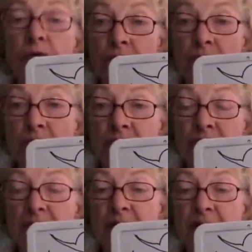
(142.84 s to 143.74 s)

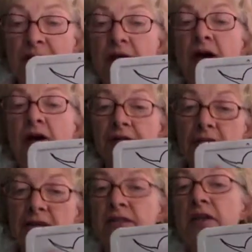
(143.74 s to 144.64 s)
stress on the
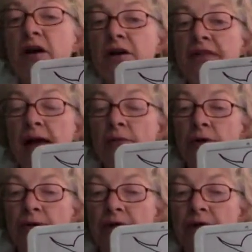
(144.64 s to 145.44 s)
start of that word,